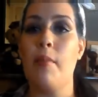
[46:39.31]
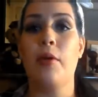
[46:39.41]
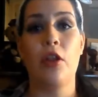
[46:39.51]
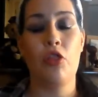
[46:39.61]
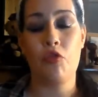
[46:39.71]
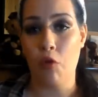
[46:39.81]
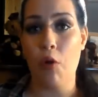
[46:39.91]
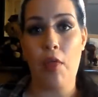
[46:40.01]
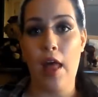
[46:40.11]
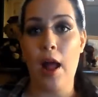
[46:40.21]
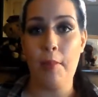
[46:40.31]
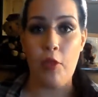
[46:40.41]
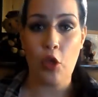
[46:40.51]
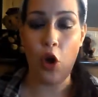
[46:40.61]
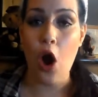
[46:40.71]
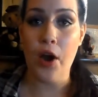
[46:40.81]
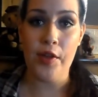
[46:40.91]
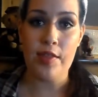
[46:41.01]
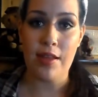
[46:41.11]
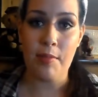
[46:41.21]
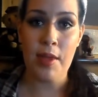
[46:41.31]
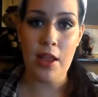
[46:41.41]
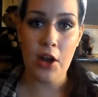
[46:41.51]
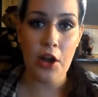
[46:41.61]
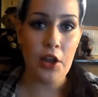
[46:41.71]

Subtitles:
I'm going to throw that up in the cards up here.